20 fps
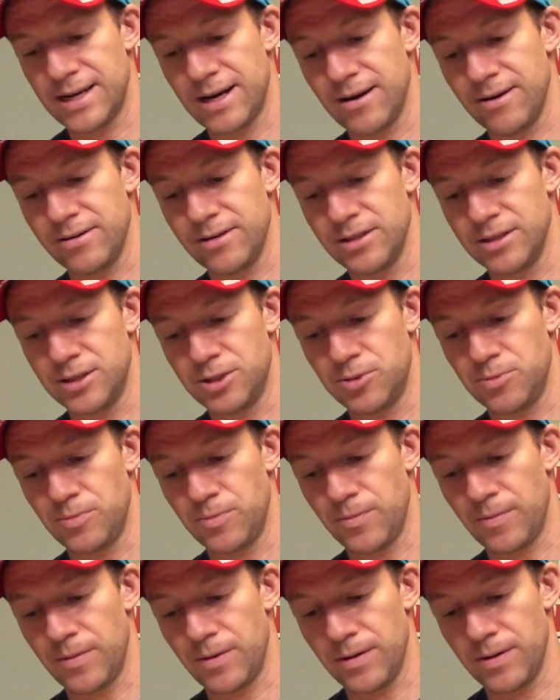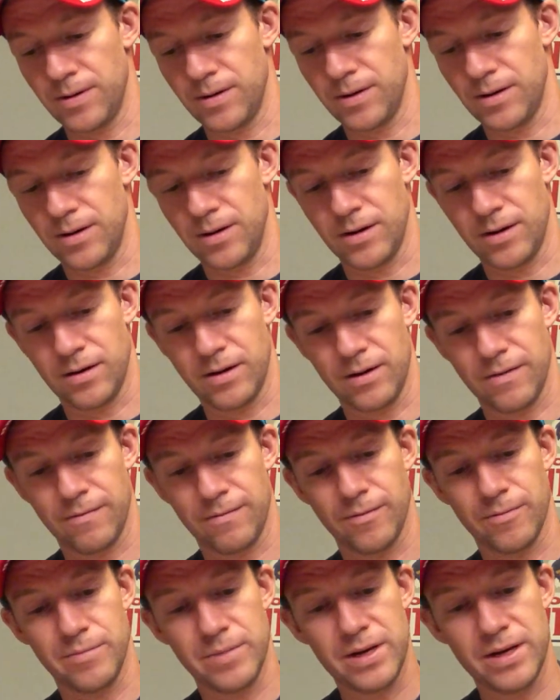Heritage
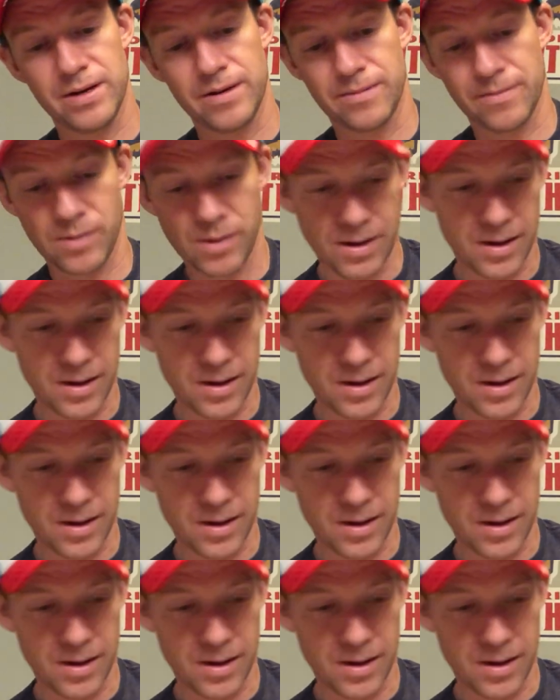for me.